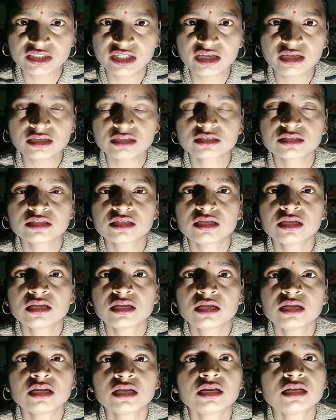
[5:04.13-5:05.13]
think,
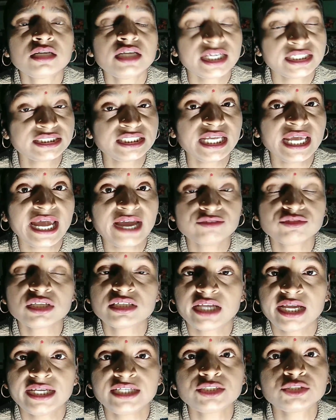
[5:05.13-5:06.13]
does he have the
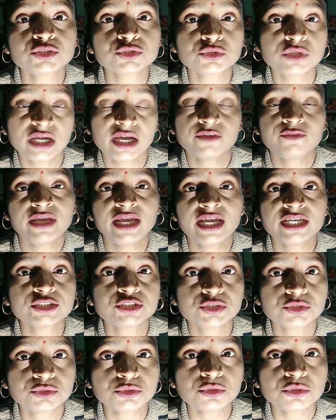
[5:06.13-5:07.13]
right to laugh
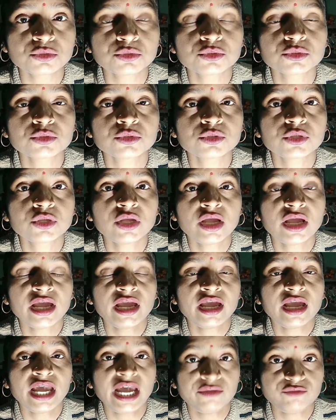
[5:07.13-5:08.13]
at you?
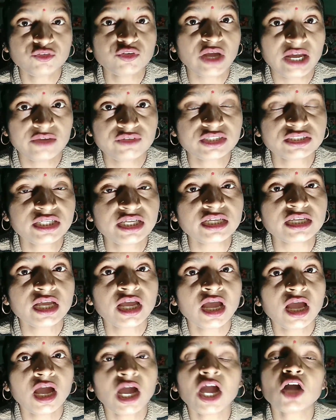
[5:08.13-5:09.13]
Have you ever think
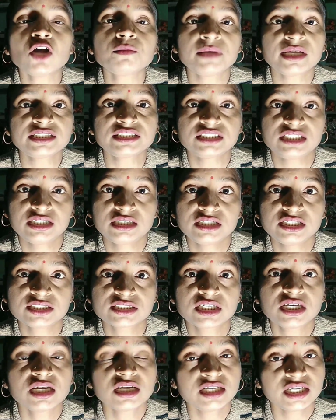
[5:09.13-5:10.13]
how much
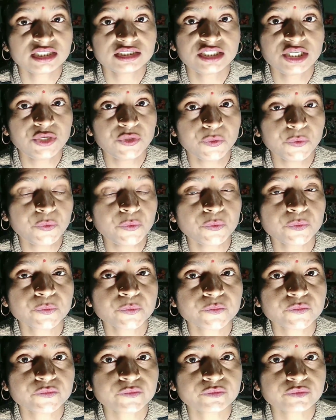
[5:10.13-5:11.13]
English does he know?
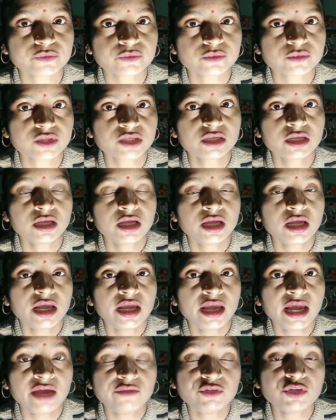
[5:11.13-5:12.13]

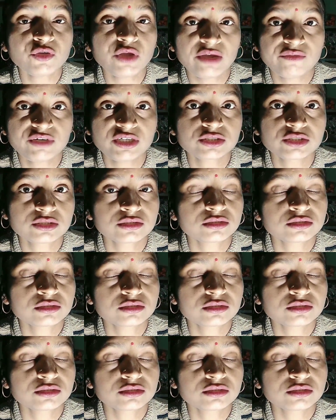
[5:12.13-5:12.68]
Have you ever